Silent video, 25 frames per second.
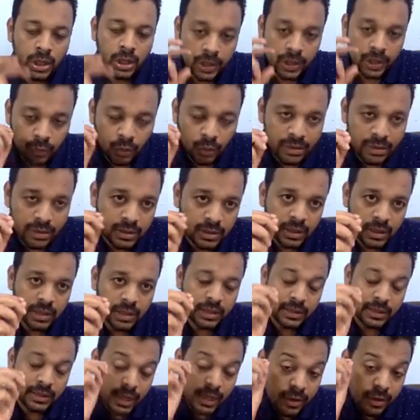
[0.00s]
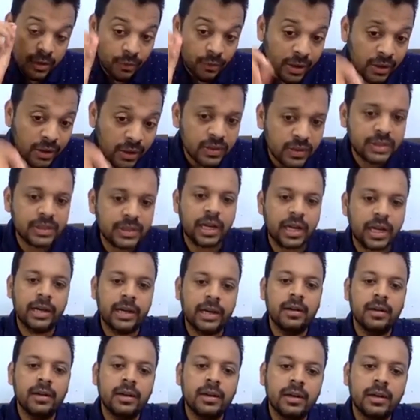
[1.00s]
was then in one of the
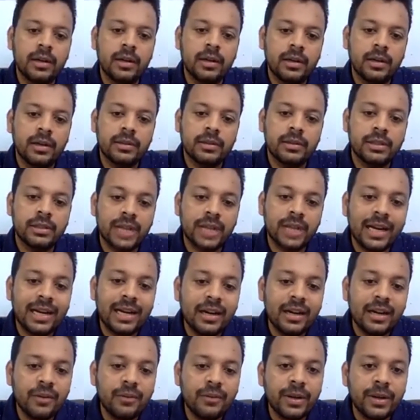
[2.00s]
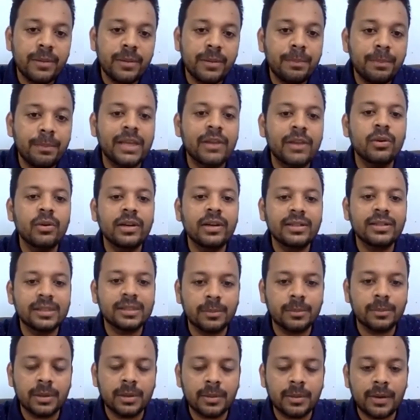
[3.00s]
child, the child had a very peculiar
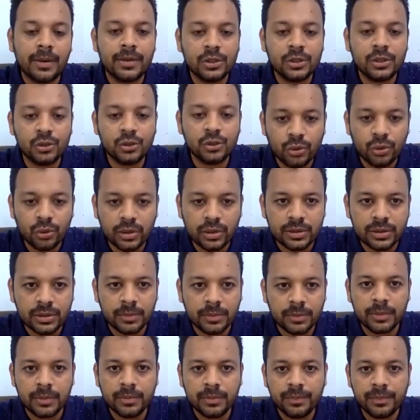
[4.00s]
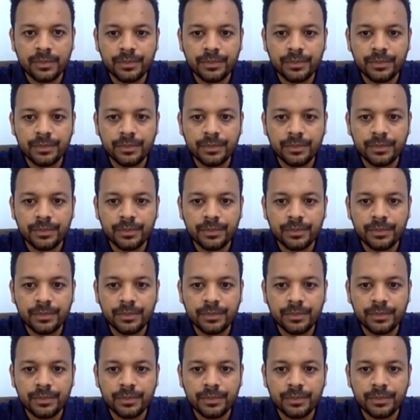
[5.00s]
symptom. I will show you the symptom.